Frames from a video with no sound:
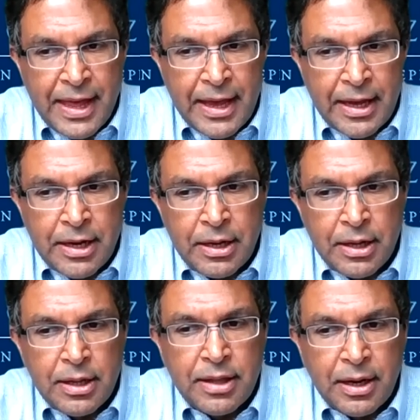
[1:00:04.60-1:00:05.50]
then
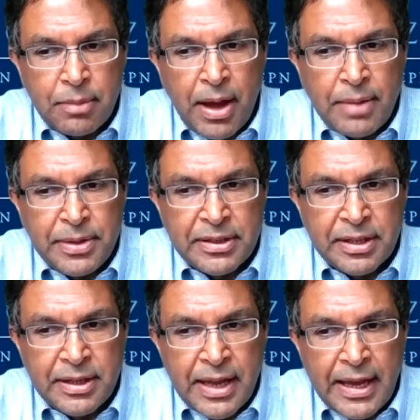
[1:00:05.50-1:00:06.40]
than it might be
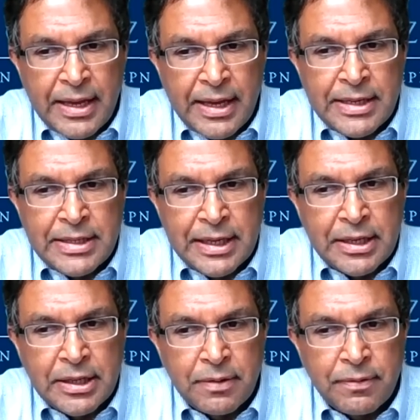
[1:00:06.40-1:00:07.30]
today
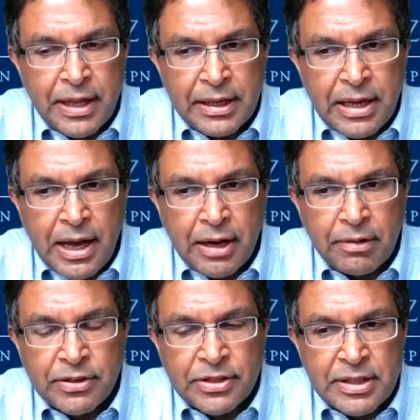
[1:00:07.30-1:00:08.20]
indicative that
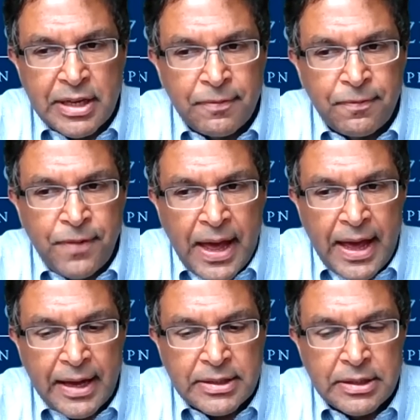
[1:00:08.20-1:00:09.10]
Congress, in
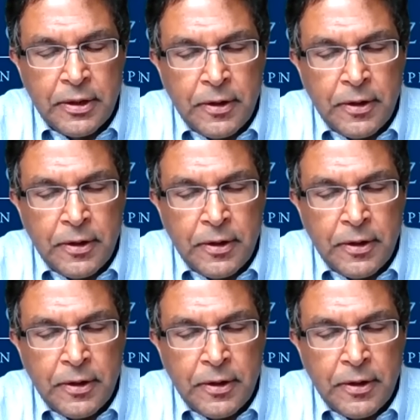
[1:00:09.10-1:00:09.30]
fact,